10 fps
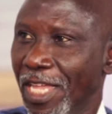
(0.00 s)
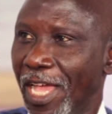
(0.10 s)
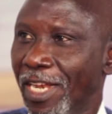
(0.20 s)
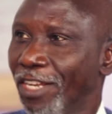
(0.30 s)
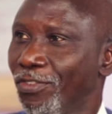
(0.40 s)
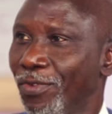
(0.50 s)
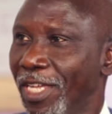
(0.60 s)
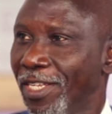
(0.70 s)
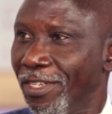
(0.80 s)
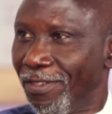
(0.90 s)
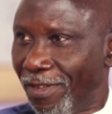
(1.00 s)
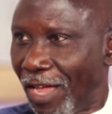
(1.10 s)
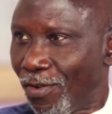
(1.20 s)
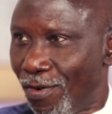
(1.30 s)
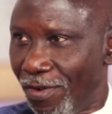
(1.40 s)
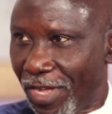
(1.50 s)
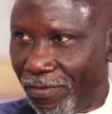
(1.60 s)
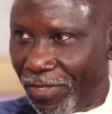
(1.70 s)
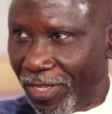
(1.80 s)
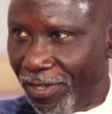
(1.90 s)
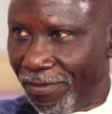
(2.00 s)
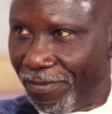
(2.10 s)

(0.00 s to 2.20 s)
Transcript: And that is where the alcohol comes in.